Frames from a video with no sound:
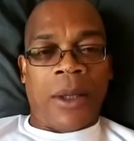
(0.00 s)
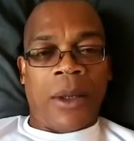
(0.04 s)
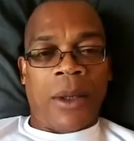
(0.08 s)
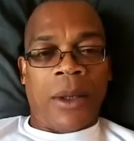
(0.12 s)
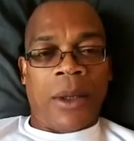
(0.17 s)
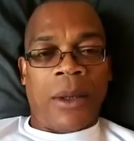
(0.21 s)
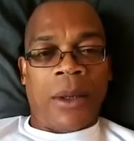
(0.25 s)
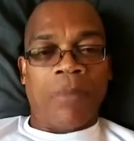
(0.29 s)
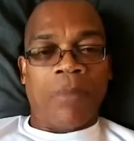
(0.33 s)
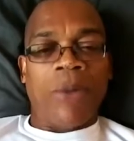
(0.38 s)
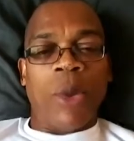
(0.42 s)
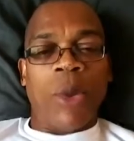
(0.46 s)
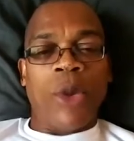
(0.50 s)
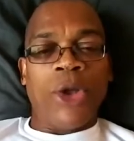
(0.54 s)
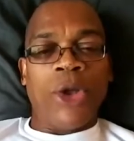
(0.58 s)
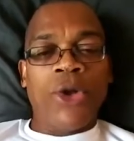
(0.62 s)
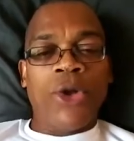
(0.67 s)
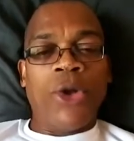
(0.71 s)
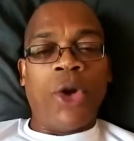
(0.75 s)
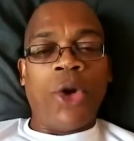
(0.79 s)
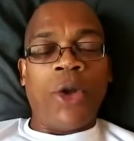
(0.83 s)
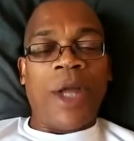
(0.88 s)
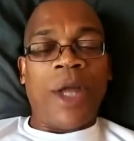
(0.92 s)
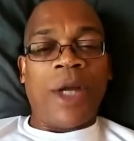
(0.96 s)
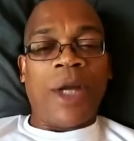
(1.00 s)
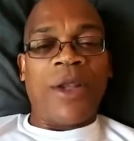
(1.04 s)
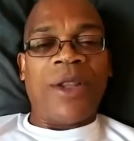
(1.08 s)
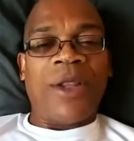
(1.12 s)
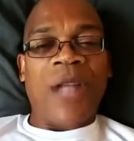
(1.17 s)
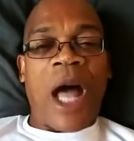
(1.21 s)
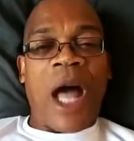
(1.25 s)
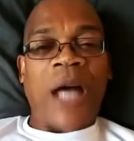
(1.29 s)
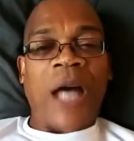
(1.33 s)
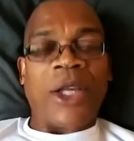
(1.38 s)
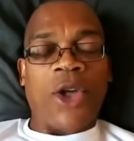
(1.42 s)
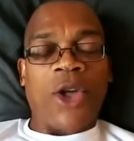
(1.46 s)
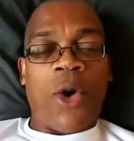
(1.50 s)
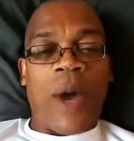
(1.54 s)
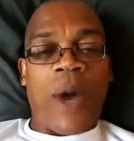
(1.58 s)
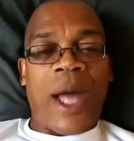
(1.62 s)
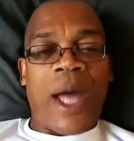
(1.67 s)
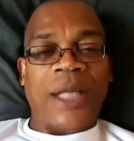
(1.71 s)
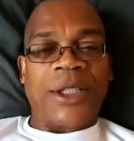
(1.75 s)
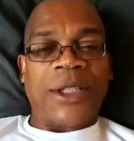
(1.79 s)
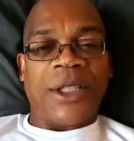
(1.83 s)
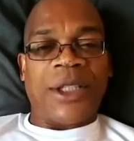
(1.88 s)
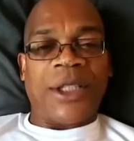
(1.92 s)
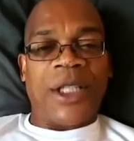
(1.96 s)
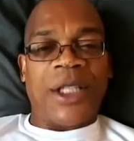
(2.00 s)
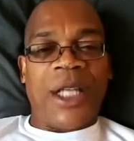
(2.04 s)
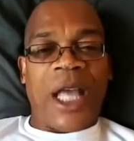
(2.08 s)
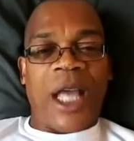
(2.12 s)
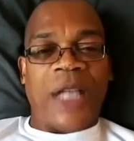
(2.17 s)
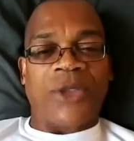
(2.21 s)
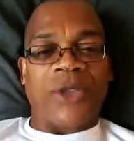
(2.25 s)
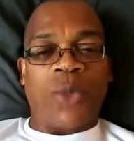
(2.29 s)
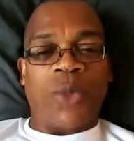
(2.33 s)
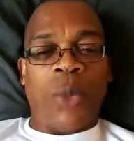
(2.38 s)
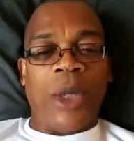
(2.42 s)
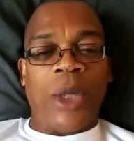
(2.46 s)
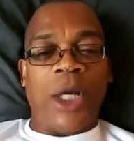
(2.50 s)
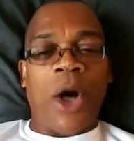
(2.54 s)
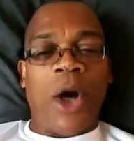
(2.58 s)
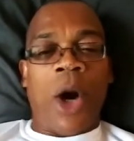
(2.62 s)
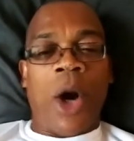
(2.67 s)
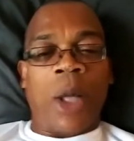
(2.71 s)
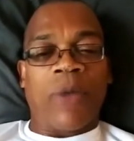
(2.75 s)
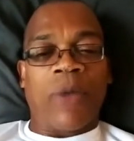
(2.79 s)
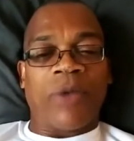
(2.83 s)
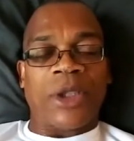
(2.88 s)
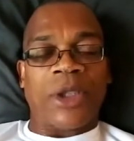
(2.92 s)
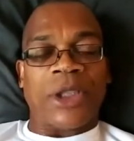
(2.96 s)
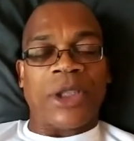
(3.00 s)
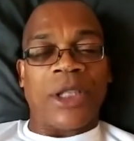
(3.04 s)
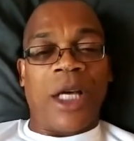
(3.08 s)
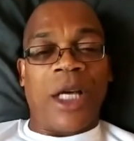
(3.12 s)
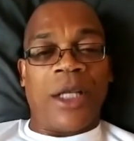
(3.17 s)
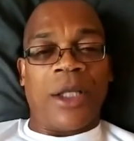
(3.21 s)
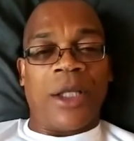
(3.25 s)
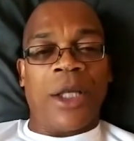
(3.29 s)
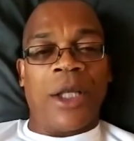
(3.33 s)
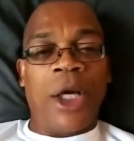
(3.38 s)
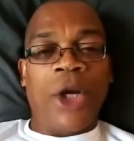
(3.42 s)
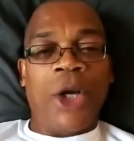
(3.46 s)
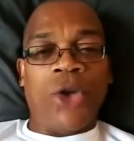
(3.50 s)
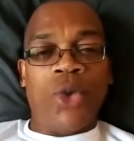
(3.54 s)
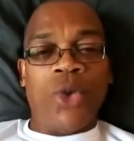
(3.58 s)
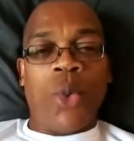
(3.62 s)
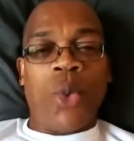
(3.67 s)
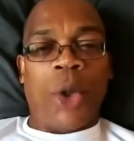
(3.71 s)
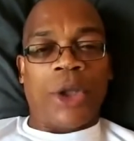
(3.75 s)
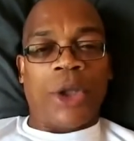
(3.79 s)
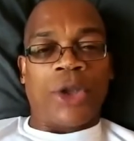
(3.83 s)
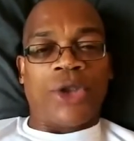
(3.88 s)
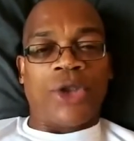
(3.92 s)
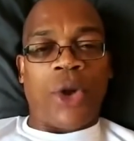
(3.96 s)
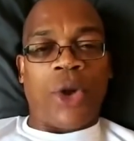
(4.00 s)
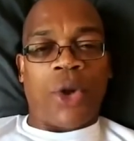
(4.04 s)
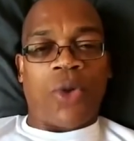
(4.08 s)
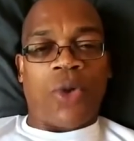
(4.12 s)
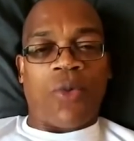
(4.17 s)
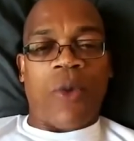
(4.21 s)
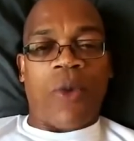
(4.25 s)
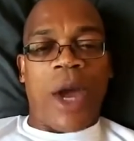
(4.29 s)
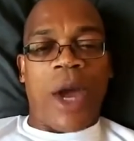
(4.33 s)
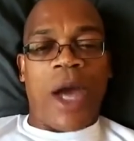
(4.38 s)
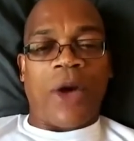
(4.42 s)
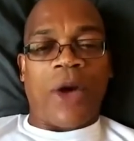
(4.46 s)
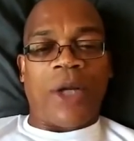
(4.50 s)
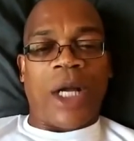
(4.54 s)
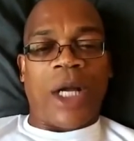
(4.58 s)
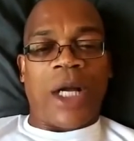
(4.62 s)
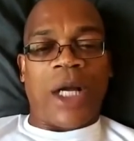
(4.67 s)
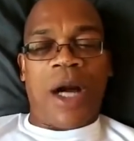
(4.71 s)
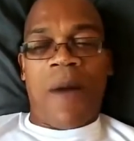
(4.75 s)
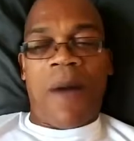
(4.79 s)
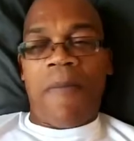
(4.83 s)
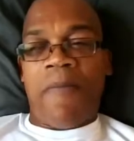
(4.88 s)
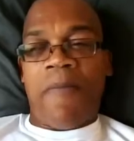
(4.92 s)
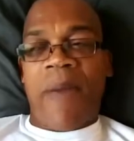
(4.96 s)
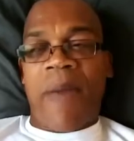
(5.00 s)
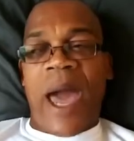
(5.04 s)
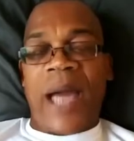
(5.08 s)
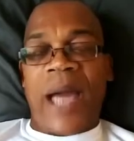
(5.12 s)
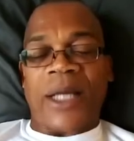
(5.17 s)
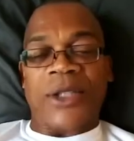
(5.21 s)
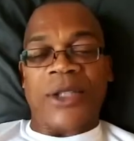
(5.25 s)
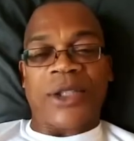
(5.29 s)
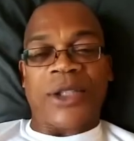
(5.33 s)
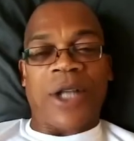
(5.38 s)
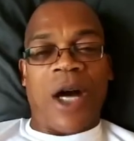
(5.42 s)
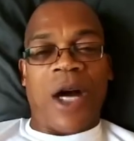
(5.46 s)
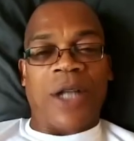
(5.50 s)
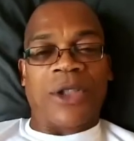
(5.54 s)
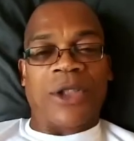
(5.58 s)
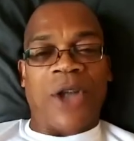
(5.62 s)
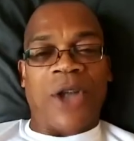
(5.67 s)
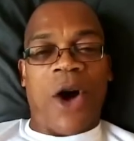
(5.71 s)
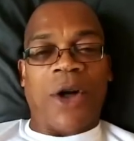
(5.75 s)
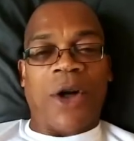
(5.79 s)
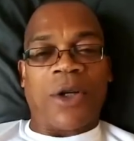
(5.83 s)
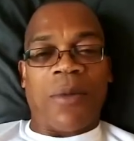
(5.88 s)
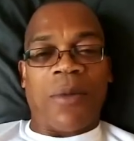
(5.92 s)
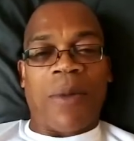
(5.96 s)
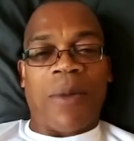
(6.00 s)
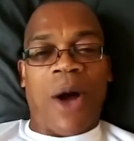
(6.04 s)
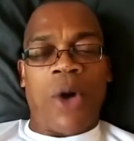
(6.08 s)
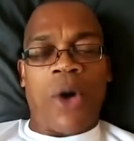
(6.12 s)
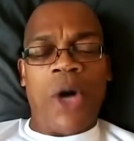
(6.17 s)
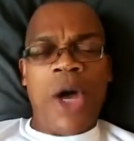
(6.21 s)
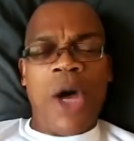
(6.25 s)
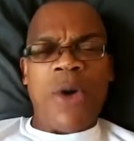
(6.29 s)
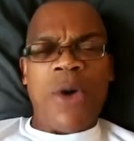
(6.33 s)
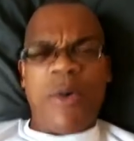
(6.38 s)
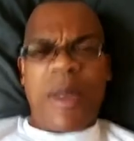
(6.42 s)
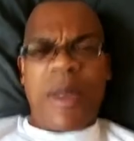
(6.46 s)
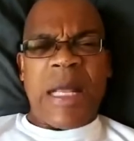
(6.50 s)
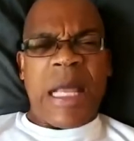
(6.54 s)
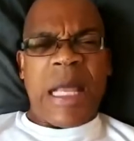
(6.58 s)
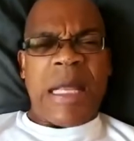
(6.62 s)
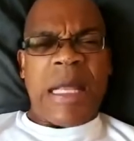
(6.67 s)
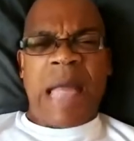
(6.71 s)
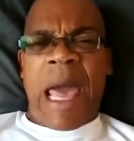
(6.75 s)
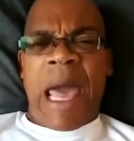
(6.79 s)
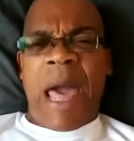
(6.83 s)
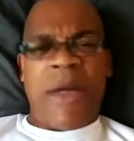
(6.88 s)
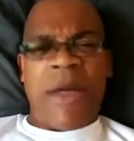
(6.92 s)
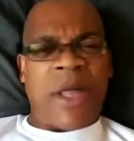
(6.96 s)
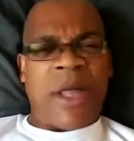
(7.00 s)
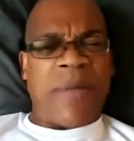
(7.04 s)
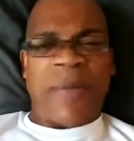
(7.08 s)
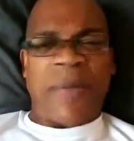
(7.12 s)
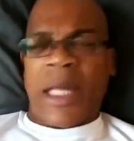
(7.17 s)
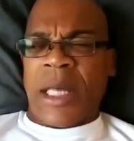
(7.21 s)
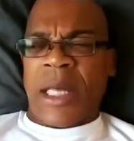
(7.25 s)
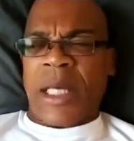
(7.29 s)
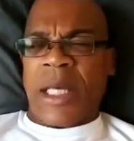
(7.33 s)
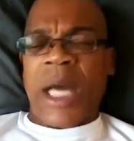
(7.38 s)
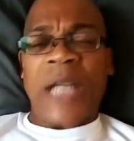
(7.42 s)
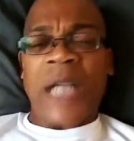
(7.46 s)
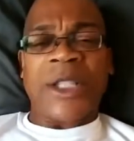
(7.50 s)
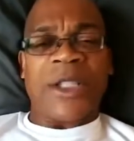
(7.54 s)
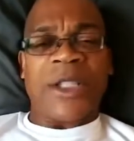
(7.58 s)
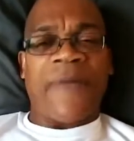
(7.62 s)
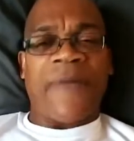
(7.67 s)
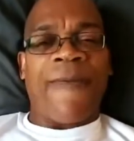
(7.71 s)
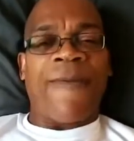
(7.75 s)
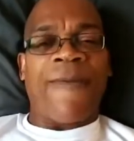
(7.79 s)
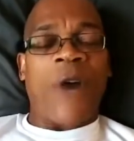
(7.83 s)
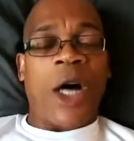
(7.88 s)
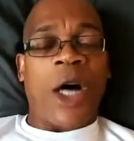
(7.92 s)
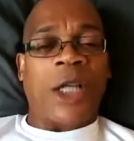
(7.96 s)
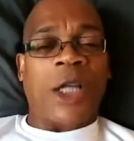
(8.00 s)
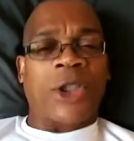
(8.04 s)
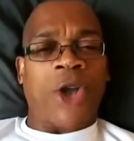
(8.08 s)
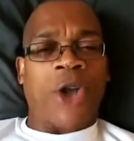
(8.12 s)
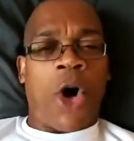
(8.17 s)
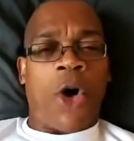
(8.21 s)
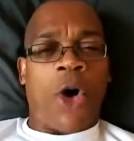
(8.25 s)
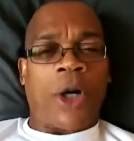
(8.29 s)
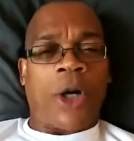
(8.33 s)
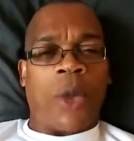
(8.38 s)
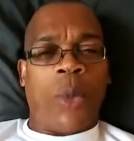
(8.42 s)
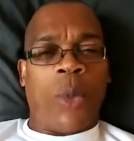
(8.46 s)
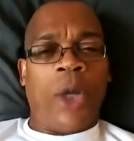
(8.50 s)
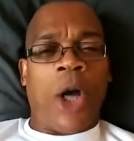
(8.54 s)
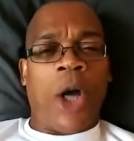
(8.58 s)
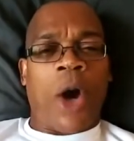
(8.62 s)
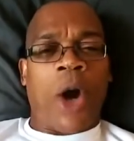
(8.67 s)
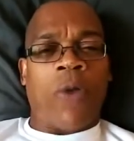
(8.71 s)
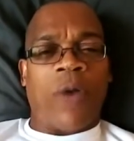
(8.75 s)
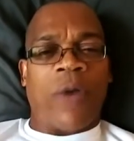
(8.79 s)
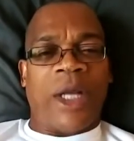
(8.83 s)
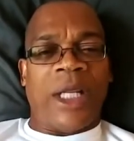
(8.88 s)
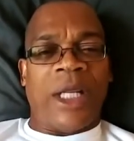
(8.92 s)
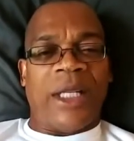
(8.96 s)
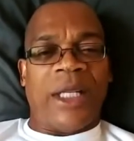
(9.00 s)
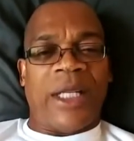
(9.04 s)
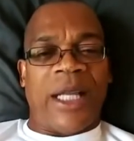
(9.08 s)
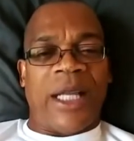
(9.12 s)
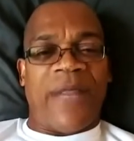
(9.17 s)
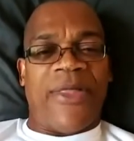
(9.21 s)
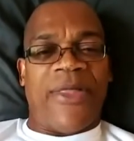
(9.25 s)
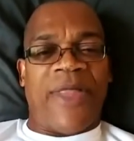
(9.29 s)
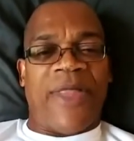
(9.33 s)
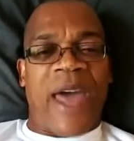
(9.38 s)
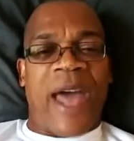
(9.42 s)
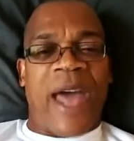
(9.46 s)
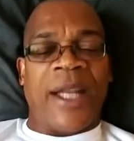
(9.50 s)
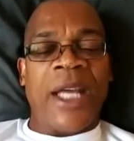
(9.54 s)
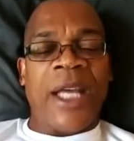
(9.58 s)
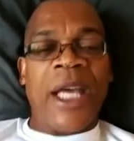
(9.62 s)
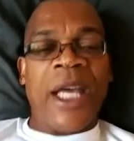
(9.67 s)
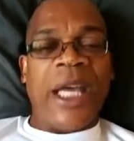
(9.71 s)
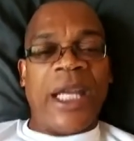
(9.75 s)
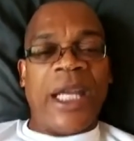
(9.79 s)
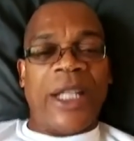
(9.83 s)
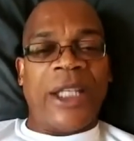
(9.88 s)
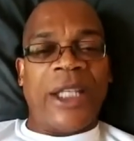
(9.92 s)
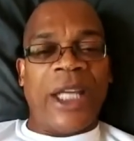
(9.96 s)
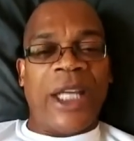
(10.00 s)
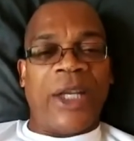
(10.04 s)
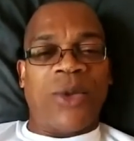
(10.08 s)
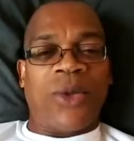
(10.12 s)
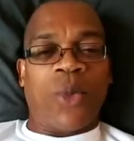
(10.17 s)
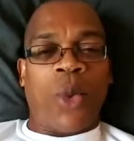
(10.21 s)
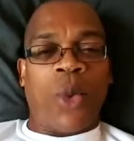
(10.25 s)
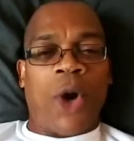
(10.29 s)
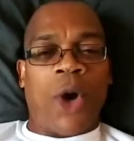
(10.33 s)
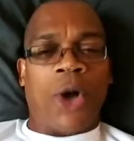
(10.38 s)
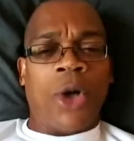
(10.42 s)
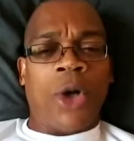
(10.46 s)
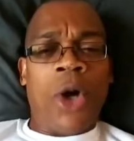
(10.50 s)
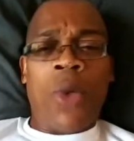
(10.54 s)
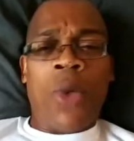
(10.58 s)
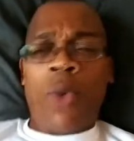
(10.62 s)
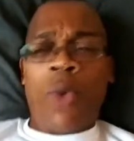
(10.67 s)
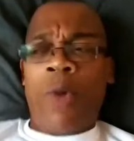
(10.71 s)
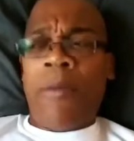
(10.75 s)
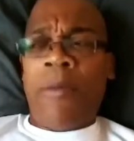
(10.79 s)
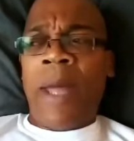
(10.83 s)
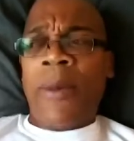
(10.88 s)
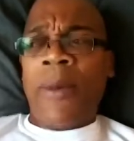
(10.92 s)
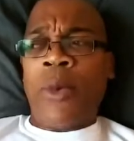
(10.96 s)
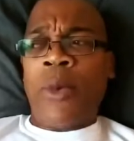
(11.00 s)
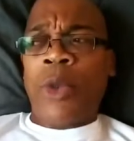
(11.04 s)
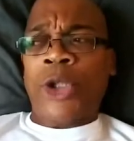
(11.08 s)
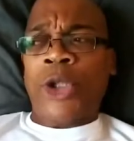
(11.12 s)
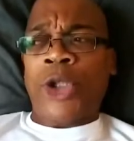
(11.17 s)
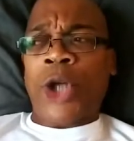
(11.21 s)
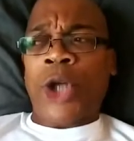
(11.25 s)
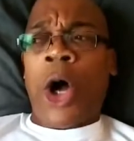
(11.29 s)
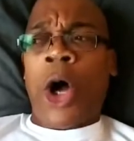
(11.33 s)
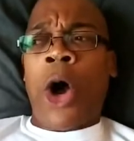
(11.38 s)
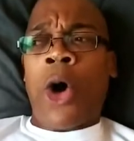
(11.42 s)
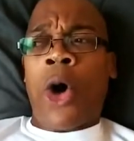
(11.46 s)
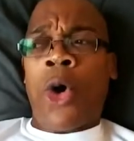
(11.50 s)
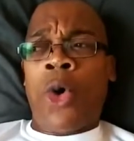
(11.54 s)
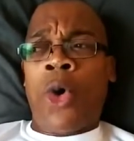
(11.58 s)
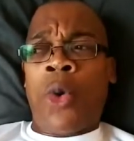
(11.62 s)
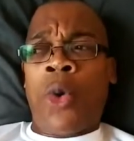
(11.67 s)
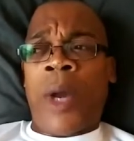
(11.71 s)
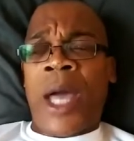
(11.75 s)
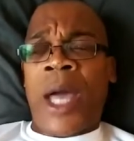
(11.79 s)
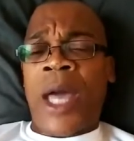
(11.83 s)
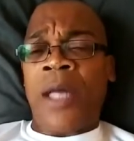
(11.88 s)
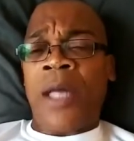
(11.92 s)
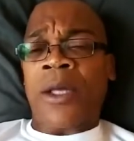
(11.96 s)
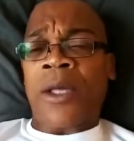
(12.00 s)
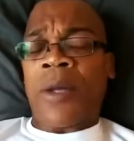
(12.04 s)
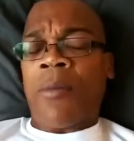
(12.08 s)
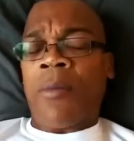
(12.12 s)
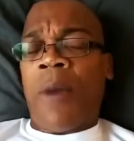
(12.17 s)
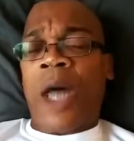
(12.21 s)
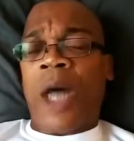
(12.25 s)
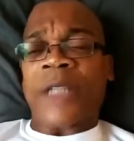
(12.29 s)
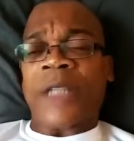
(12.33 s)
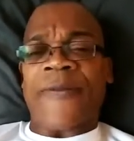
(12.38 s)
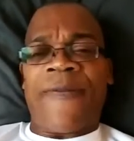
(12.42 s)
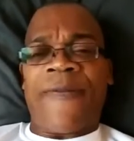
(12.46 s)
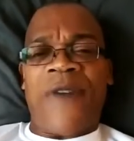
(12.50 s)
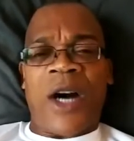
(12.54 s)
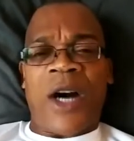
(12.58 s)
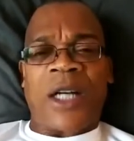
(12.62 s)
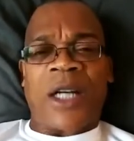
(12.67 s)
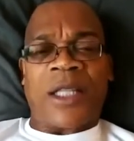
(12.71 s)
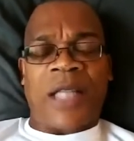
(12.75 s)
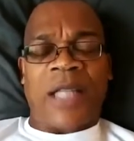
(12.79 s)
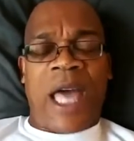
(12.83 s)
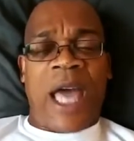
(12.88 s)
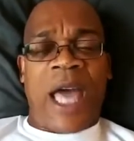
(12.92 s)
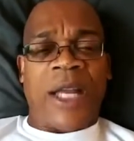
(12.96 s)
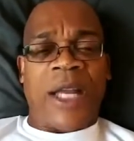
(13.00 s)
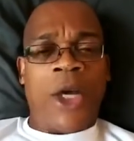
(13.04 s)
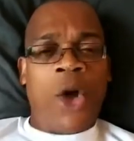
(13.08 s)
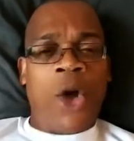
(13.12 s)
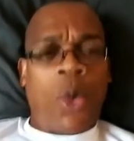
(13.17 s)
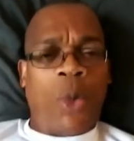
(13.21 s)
But when you know they'll knock your ass into next week, all of a sudden you want to turn around and come back and start talking about, we need to have some discussion. Fuck talking. We already did that. It didn't work. Well, maybe we should all hold hands and march. Fuck that.